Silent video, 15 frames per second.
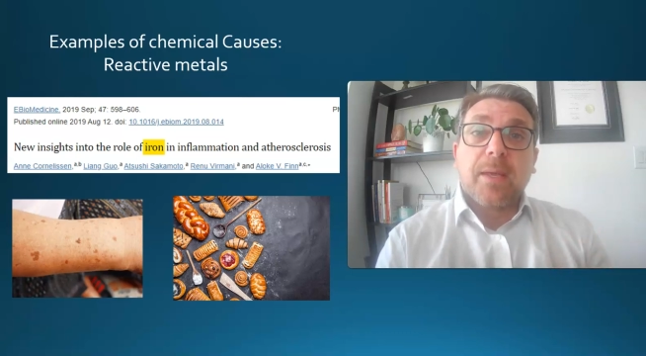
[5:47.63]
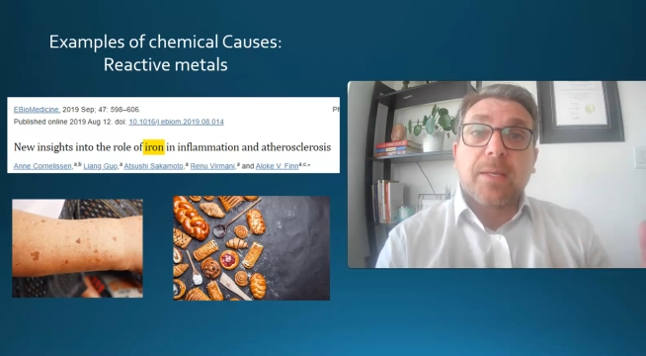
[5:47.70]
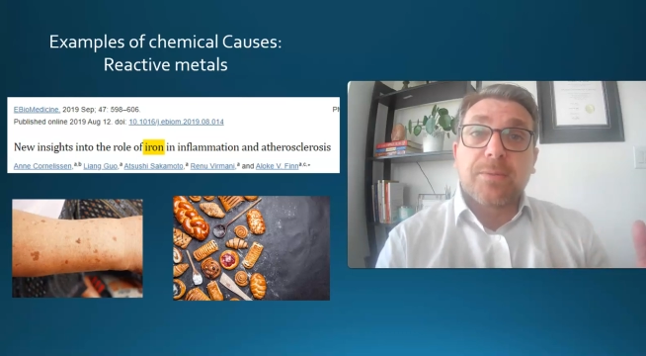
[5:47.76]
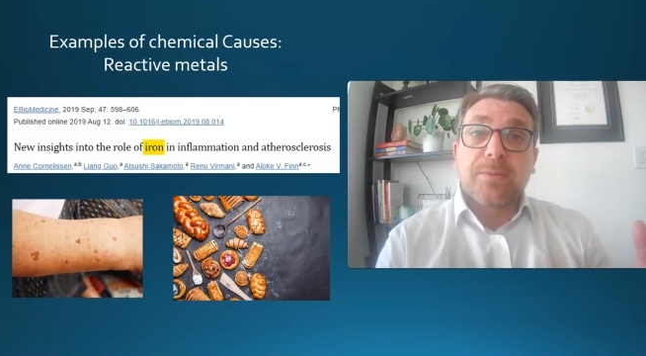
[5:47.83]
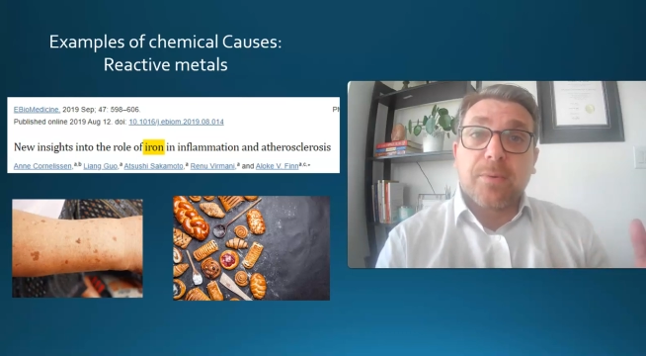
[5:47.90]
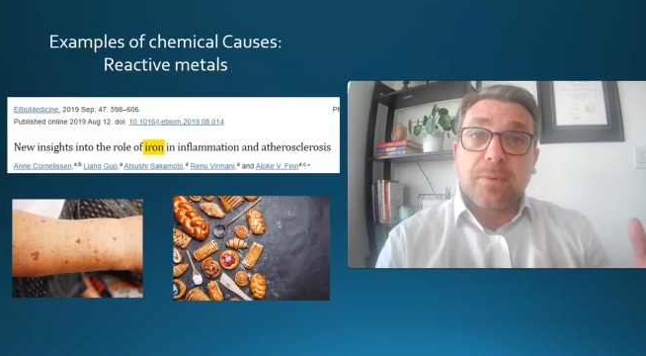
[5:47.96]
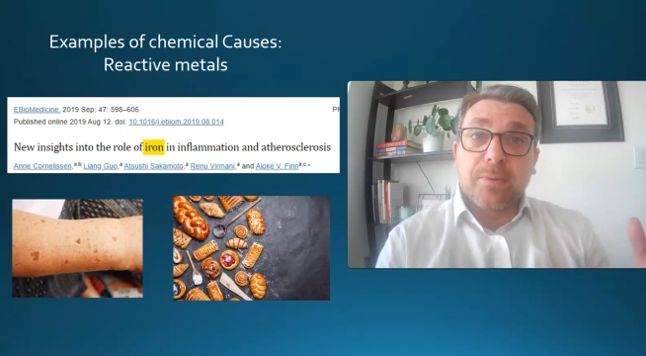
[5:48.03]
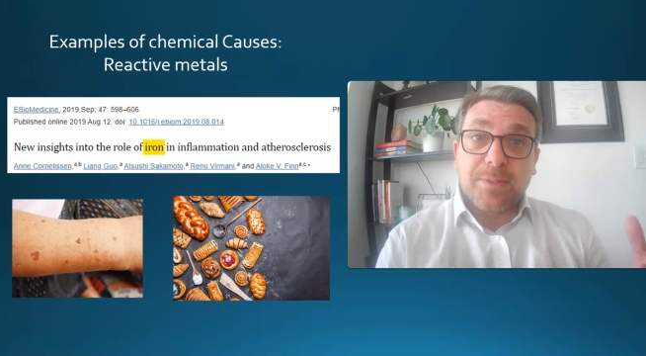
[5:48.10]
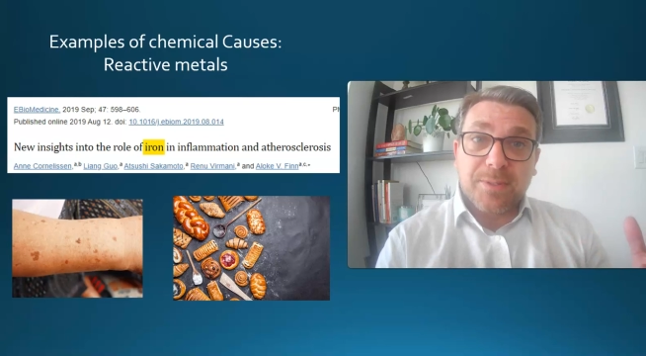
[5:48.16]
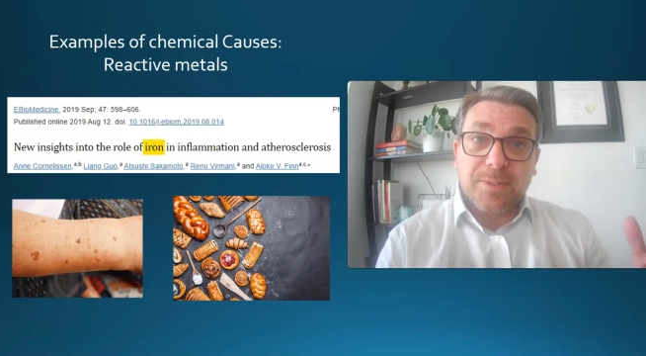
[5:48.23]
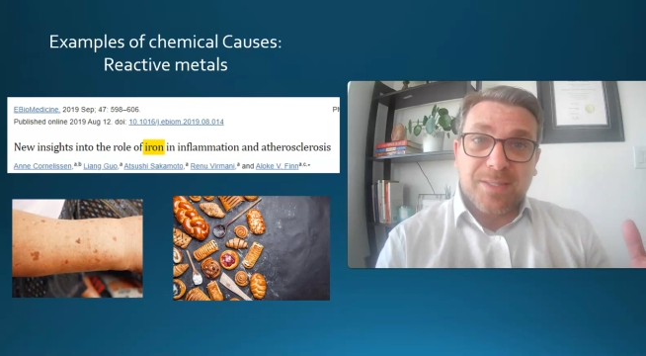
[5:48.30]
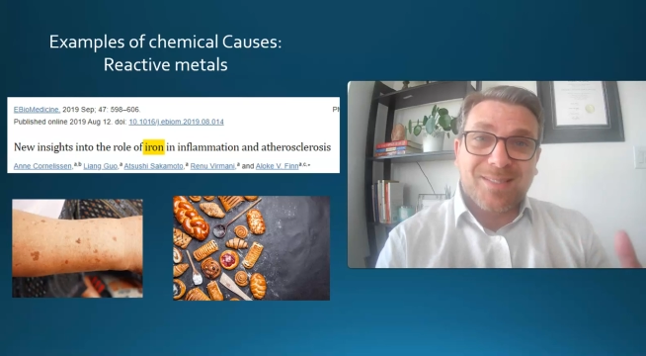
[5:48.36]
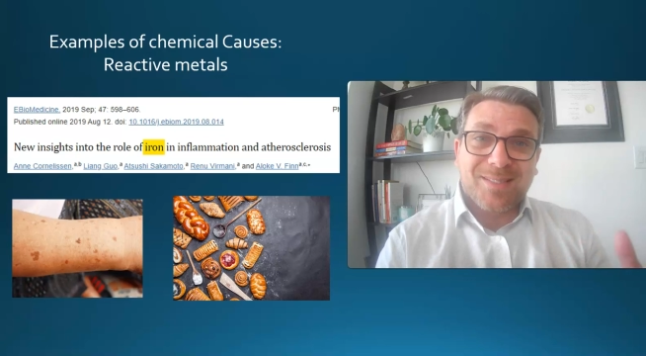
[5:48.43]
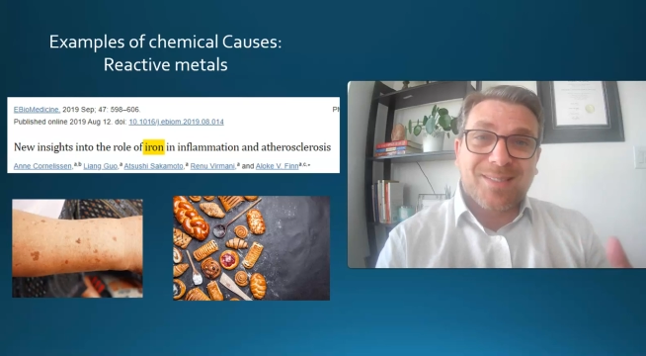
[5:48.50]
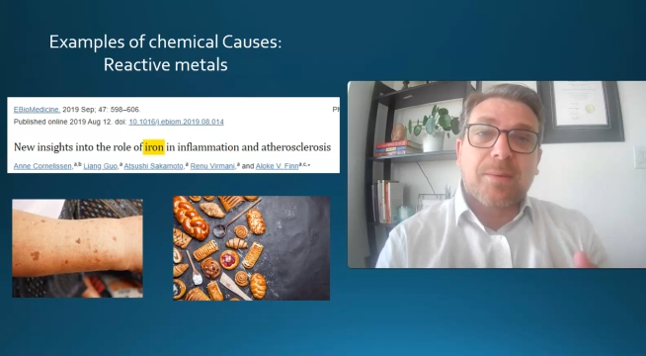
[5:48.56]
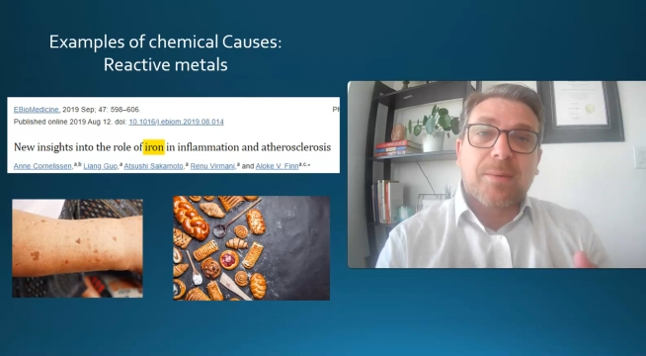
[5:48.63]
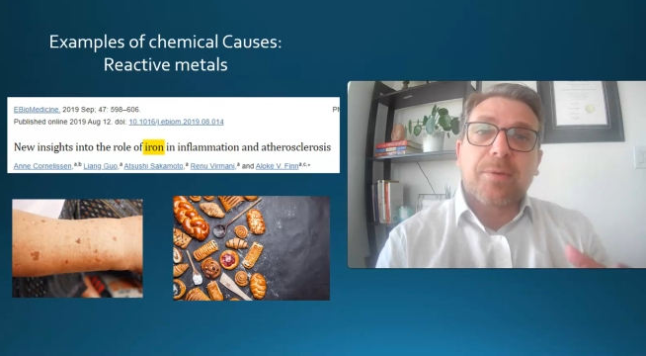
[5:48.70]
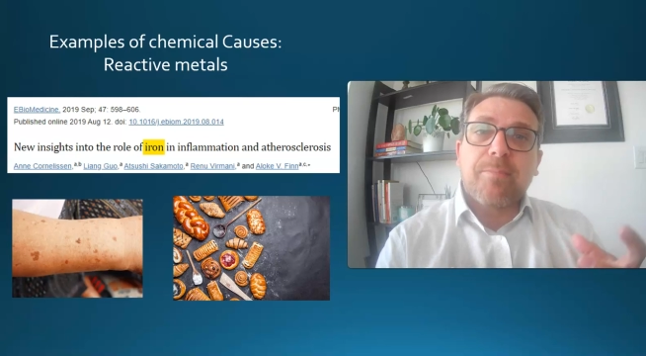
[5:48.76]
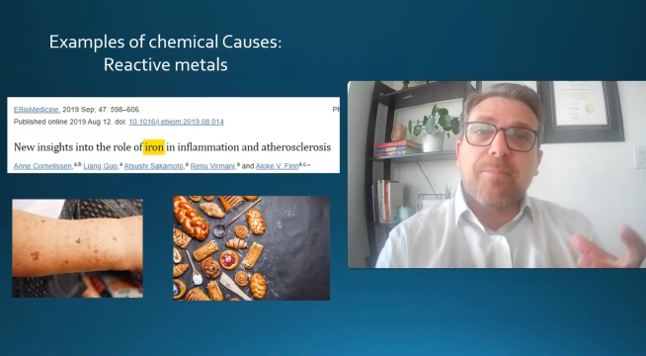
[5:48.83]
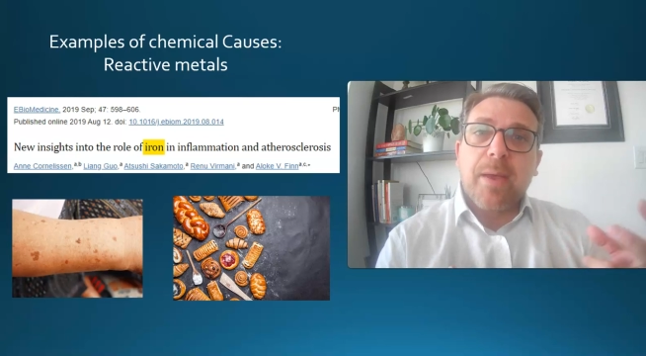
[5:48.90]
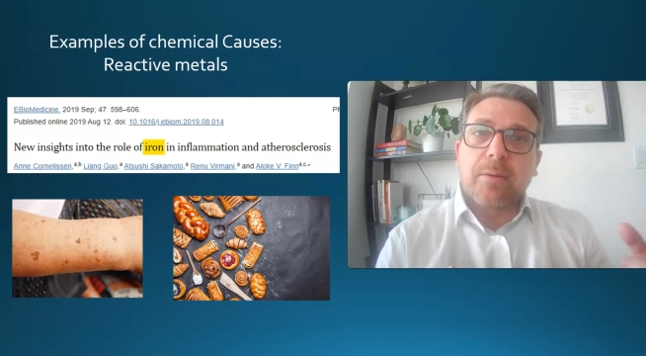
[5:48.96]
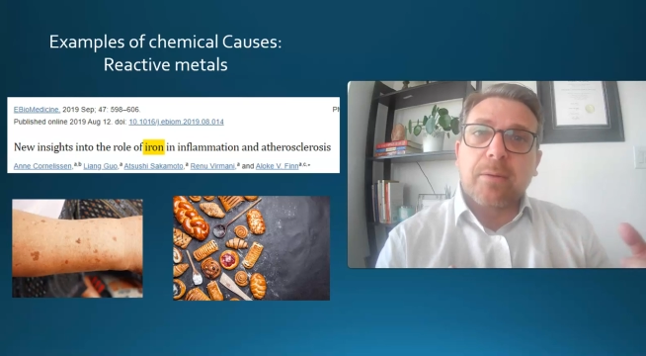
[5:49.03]
It's one of the
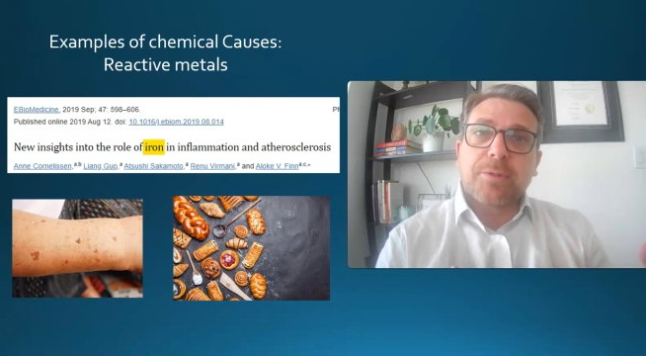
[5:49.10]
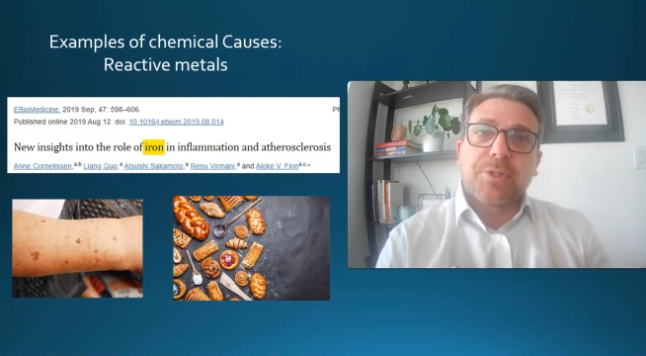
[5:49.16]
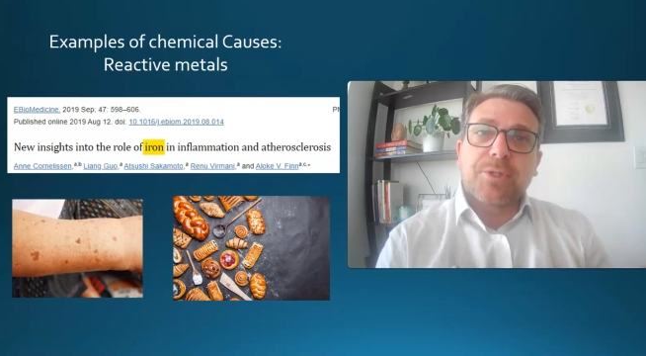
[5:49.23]
stubborn metal,